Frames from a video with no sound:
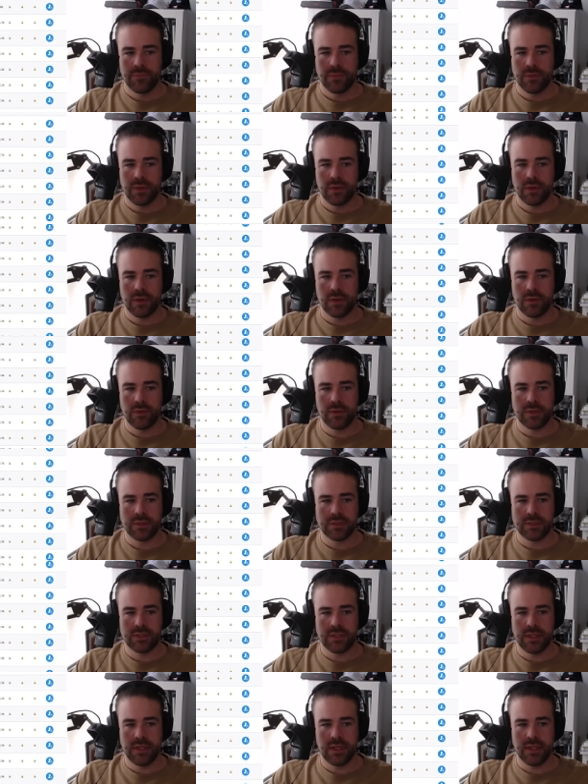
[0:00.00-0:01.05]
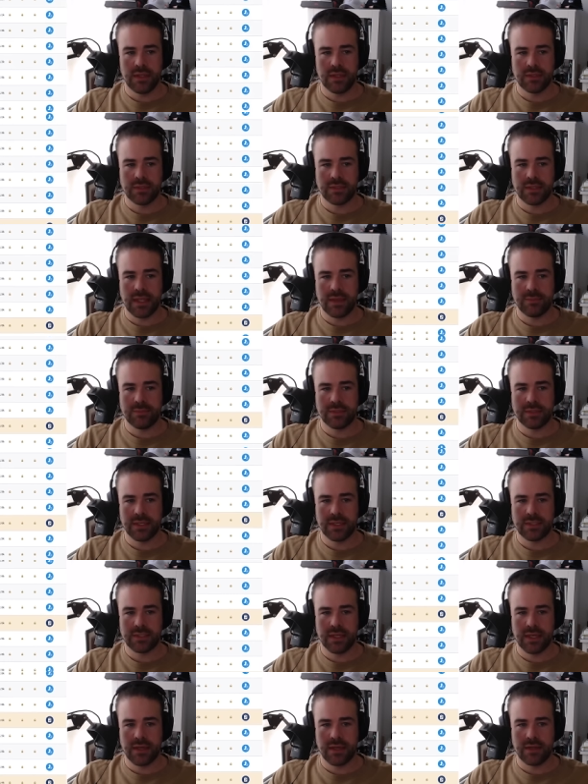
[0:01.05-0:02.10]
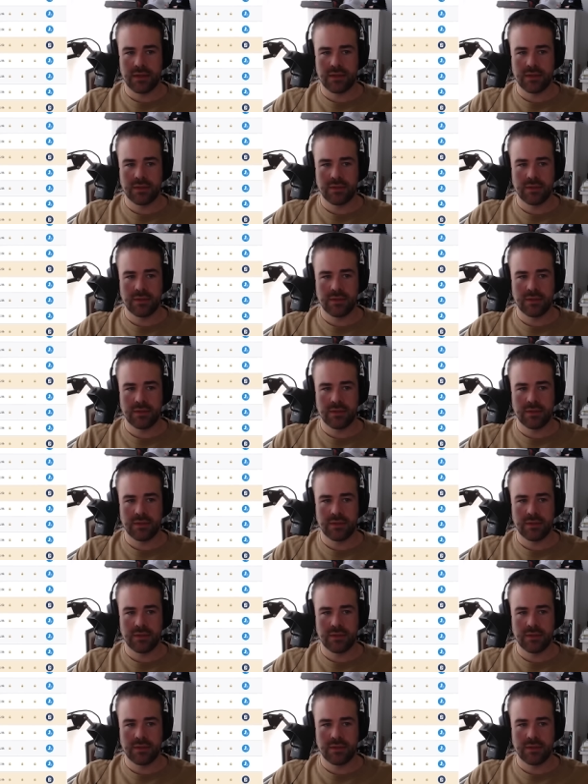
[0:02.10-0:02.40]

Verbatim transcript: Uh, who else is in here? The name sticks out.